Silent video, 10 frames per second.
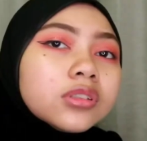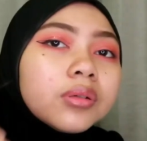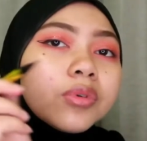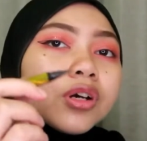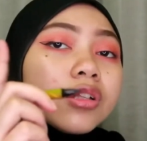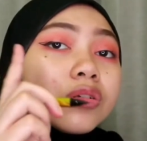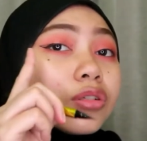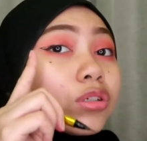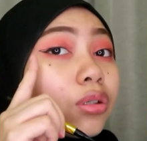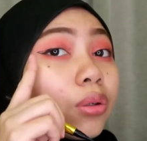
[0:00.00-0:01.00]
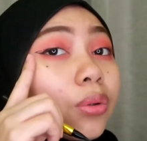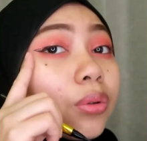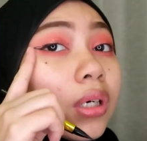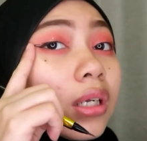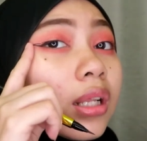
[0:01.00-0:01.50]
So I'm going to
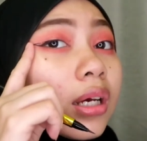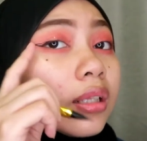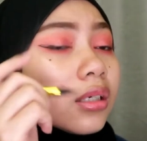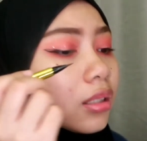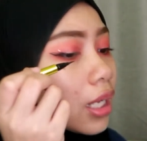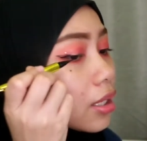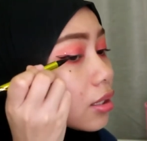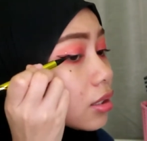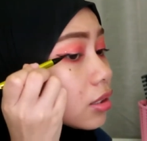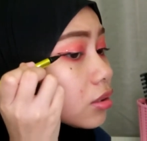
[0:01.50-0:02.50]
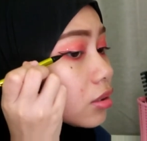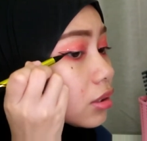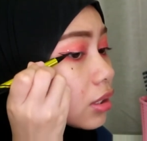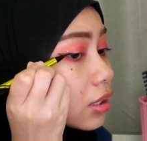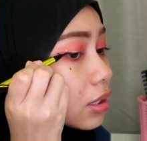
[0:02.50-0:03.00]
draw a liner like this
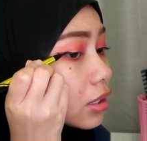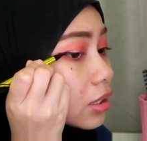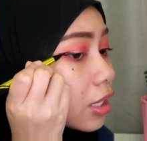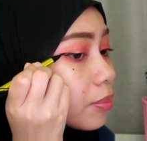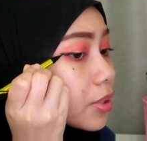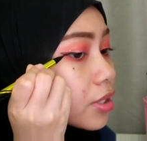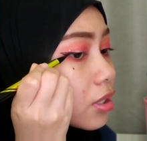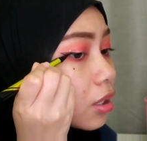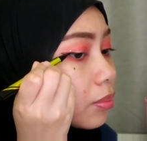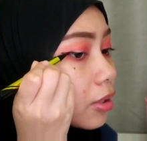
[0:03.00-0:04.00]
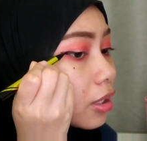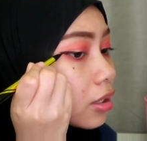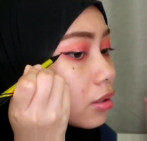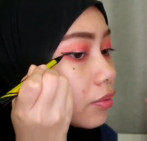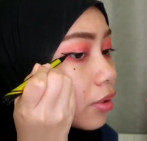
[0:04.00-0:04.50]
using this hypersharp
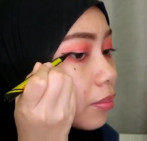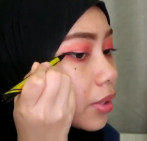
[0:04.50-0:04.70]
liner from